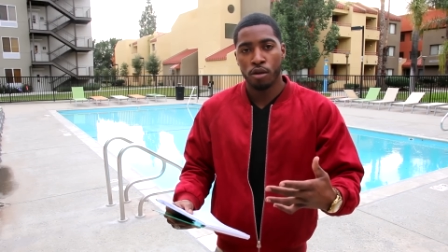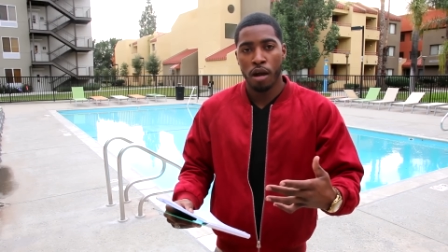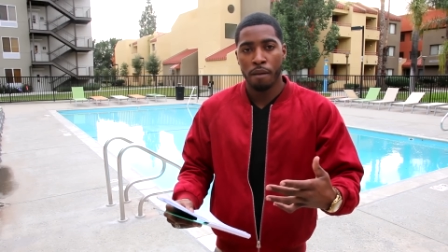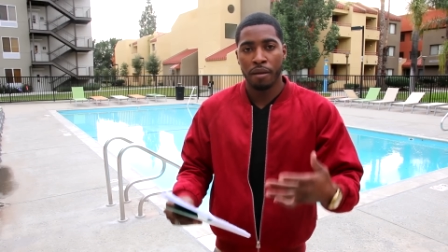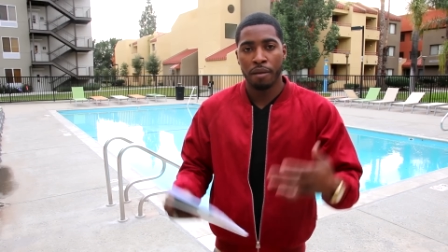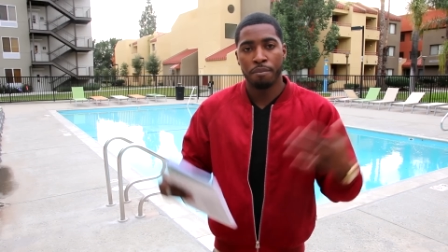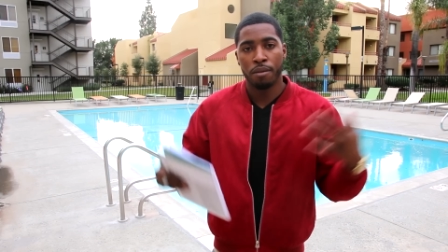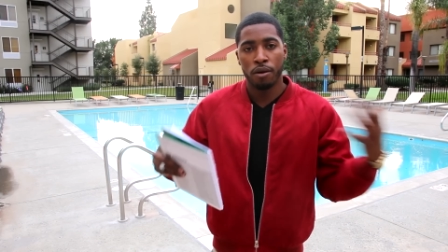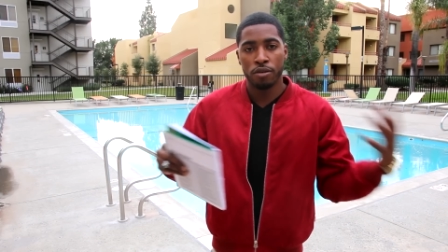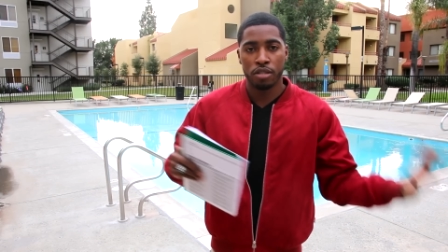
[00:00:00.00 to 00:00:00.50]
you know what
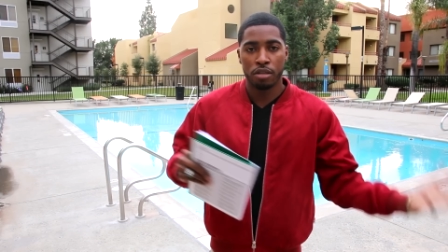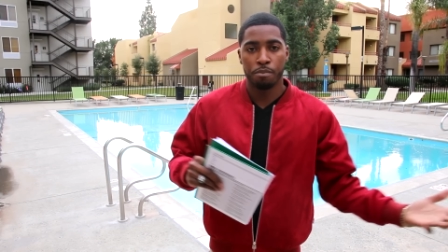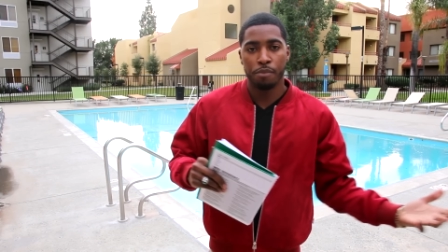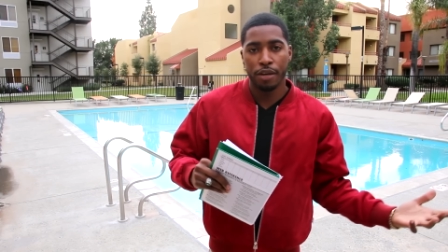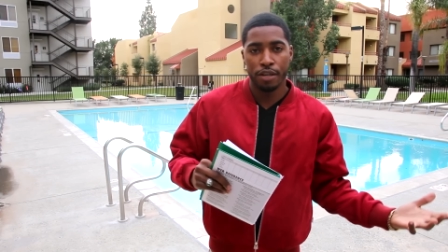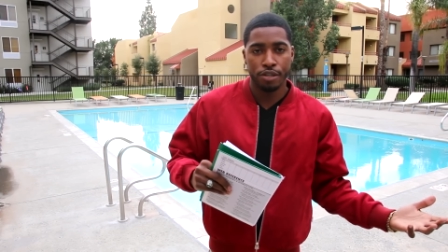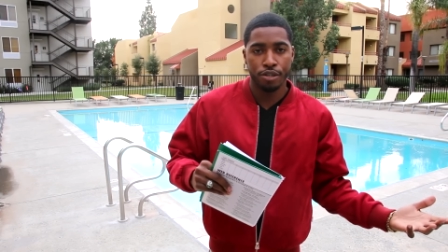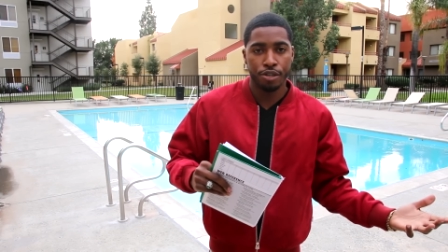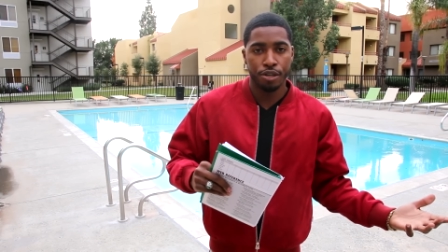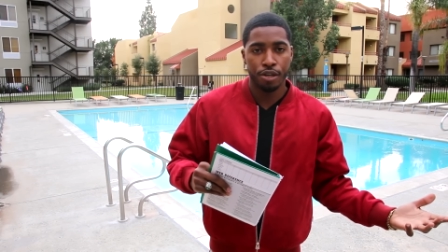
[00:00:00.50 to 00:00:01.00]
I mean, post a
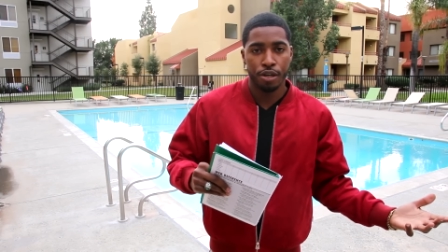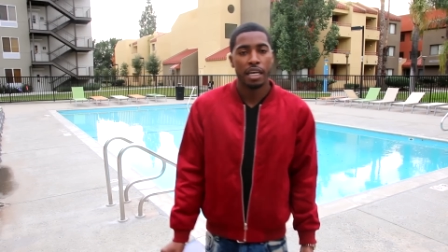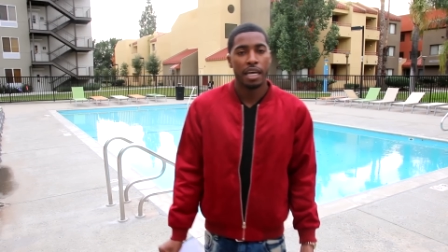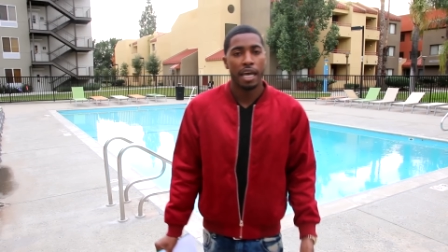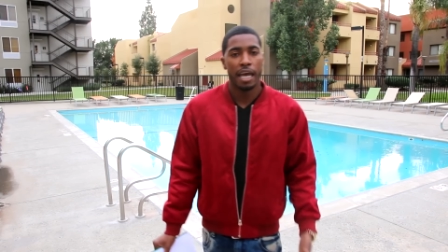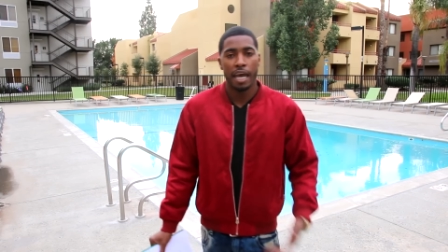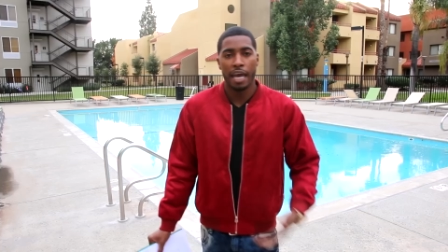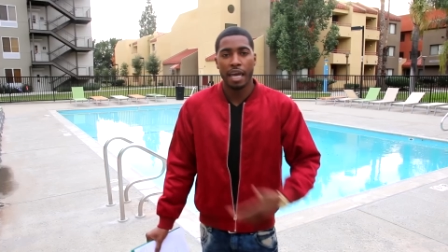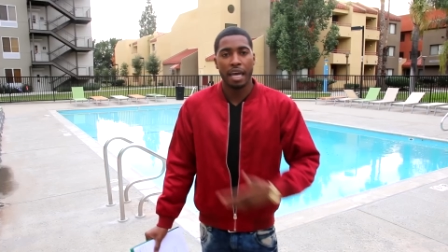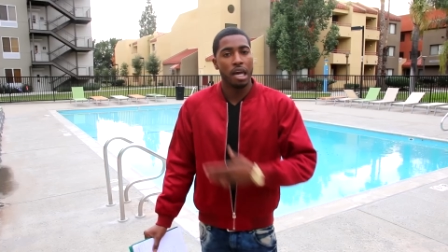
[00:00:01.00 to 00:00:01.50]
picture
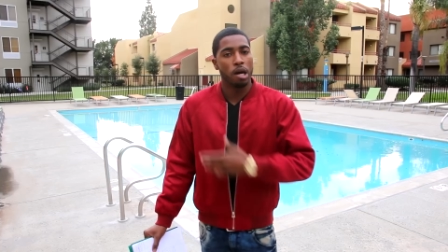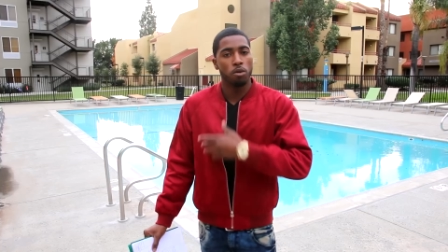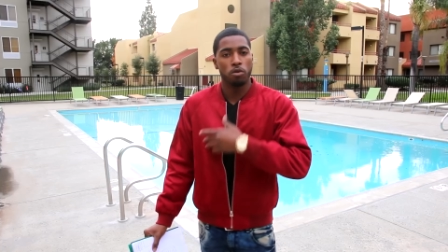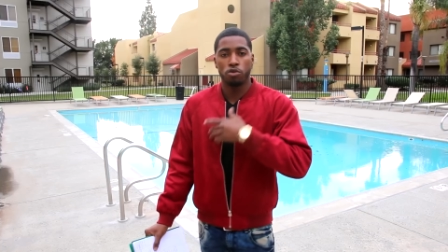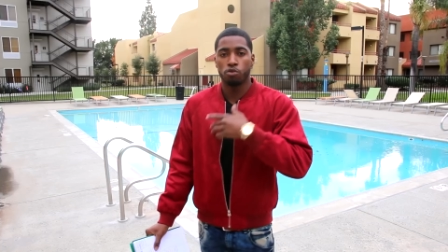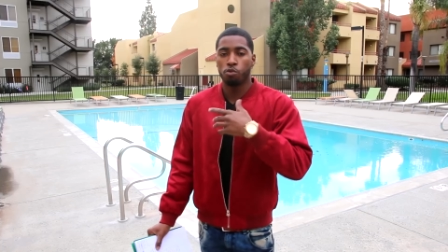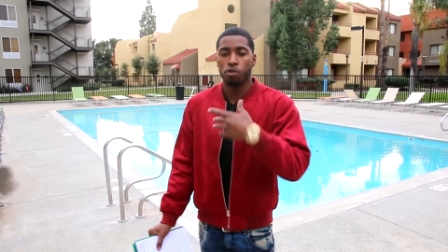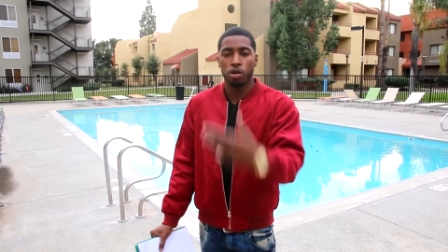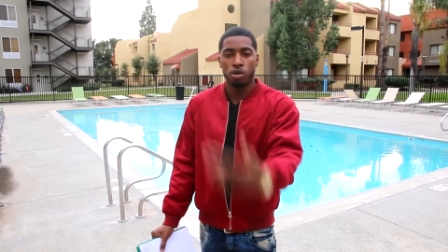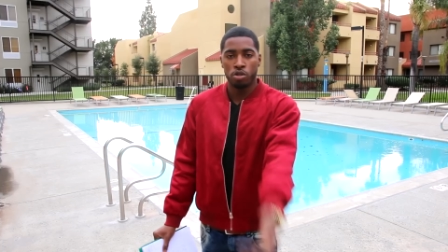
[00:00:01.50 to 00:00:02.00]
and it
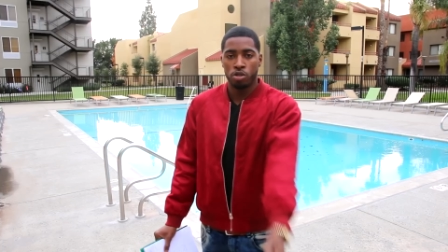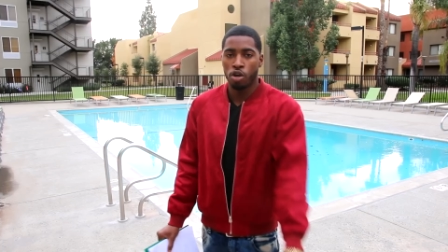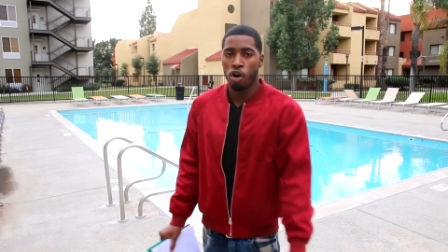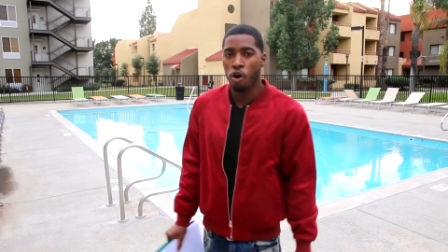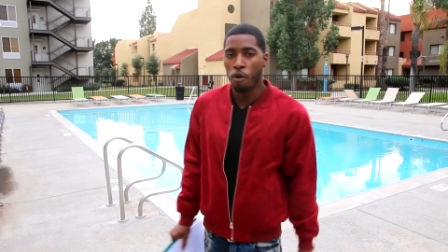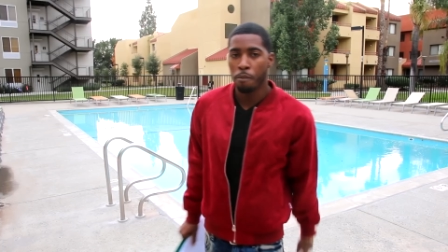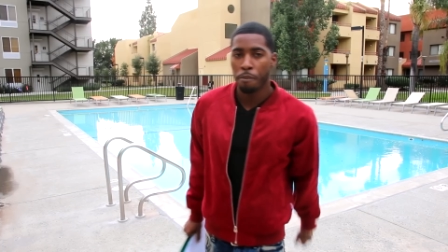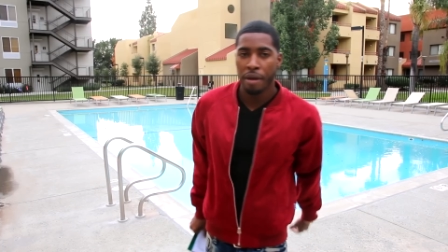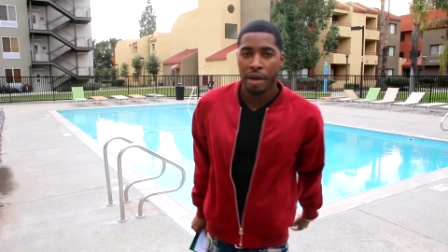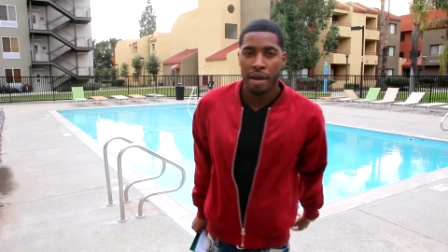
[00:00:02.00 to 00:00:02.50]
was real
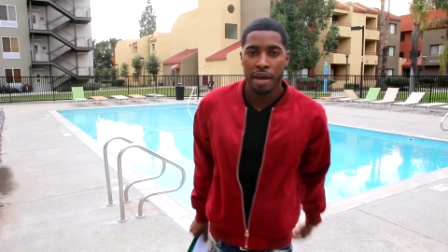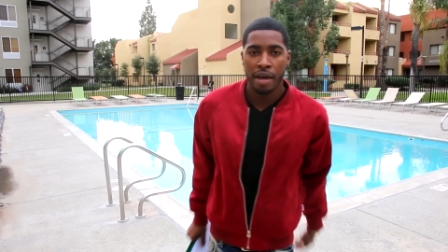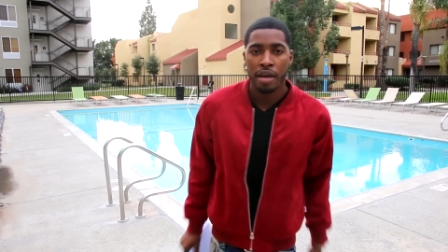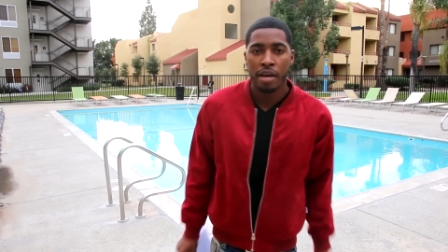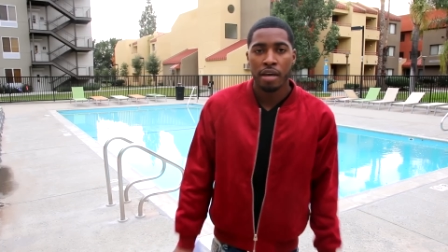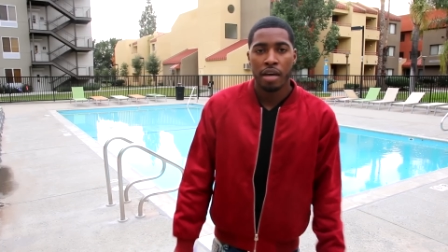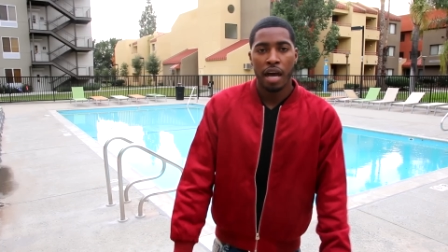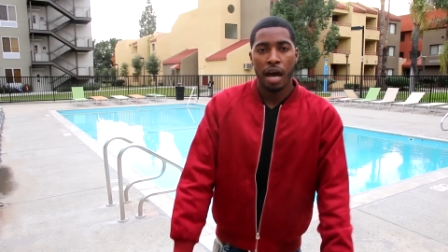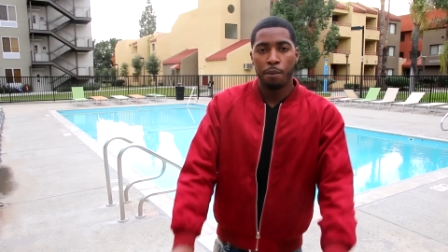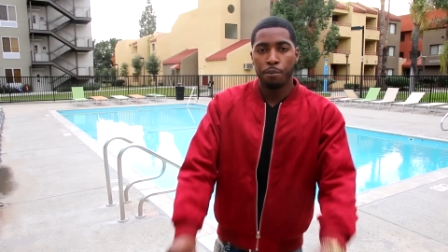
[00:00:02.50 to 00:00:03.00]
dope, man.
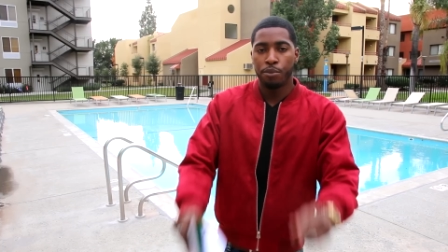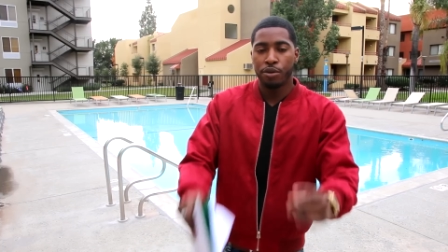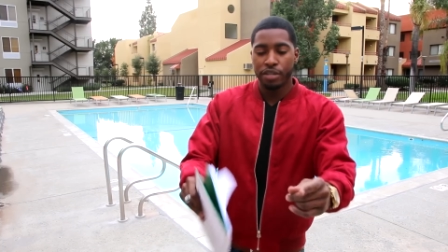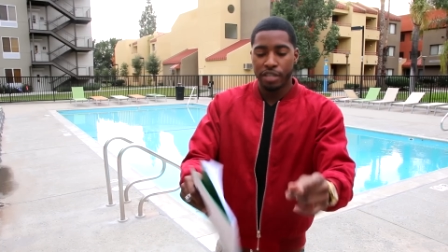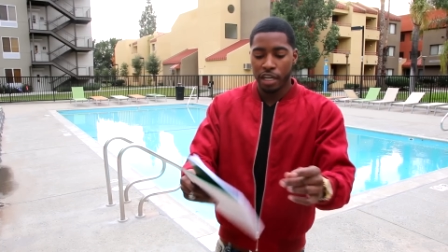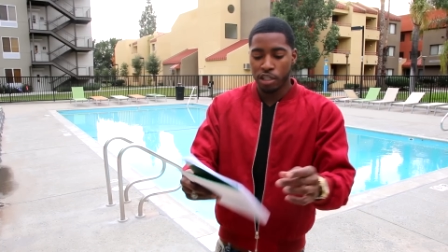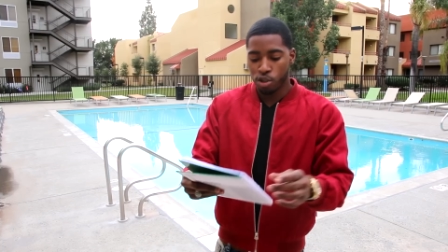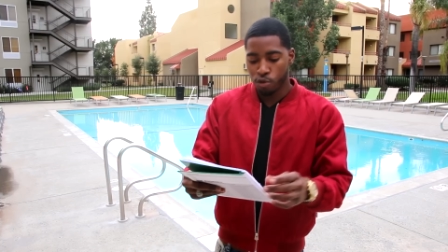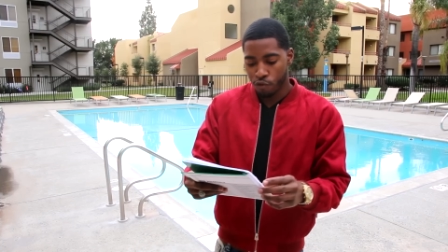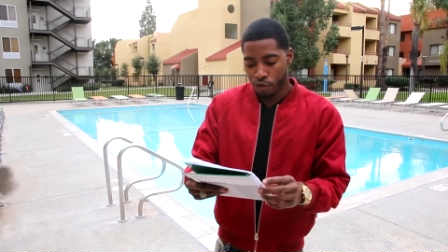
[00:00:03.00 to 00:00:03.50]
I
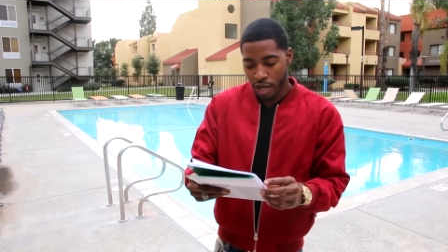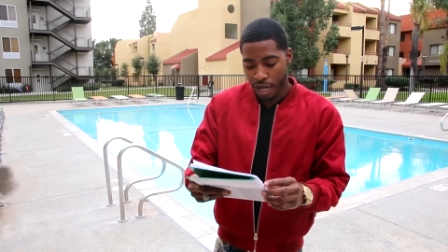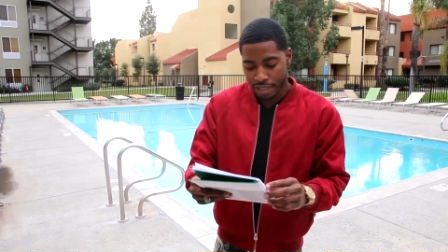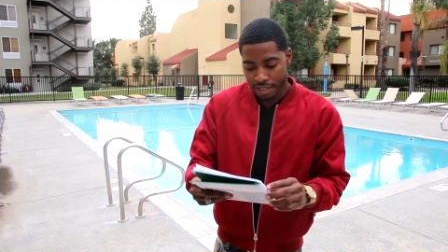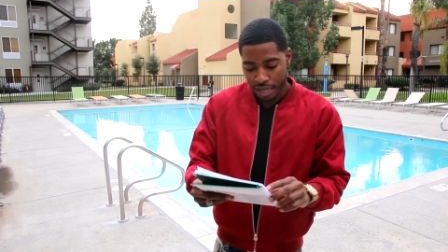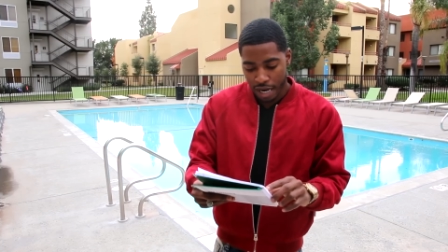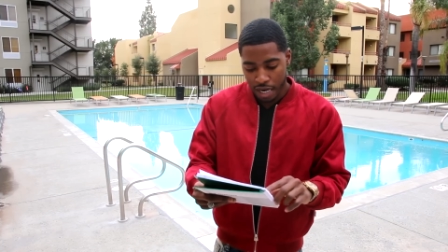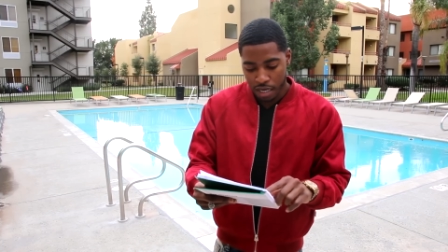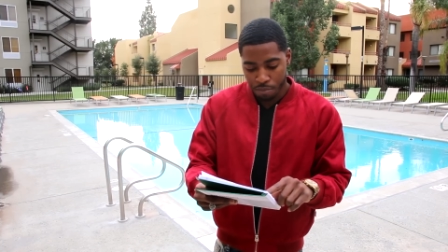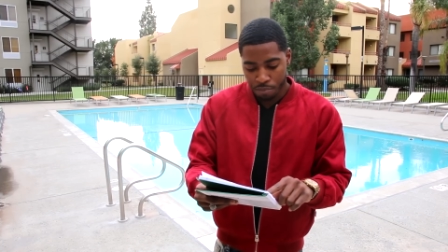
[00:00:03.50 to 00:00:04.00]
appreciate you for that,
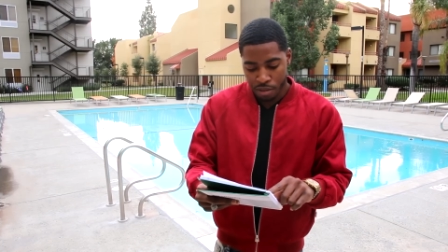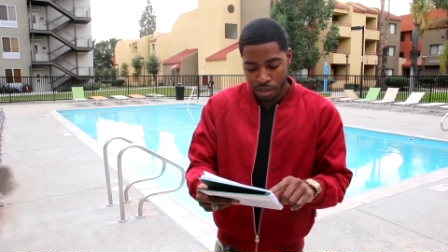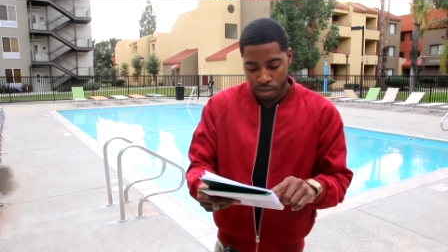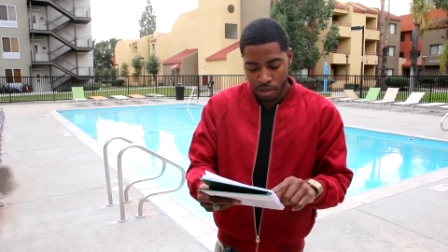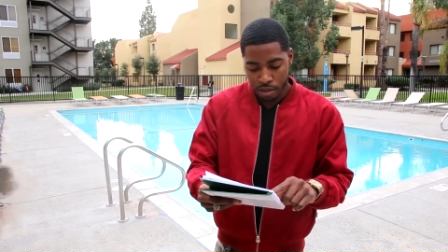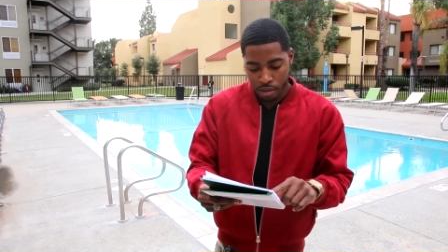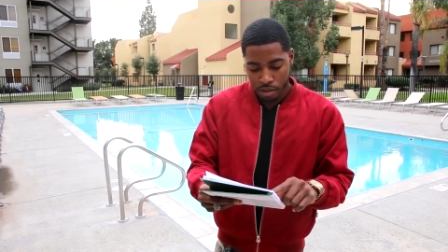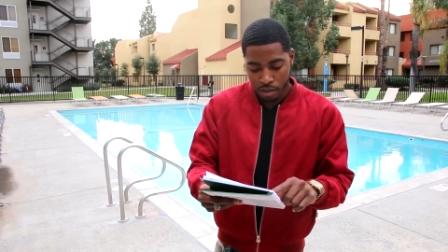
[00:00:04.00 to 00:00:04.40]
Scotty B.